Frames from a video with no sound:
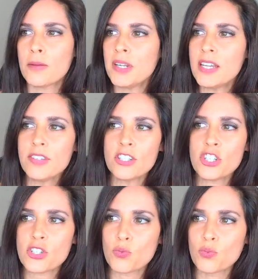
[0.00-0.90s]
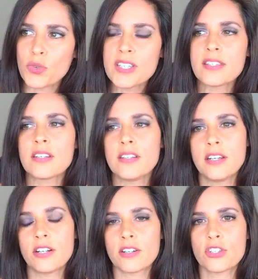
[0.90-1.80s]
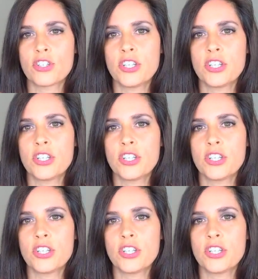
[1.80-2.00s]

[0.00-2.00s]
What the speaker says: I mean, even in just recent years,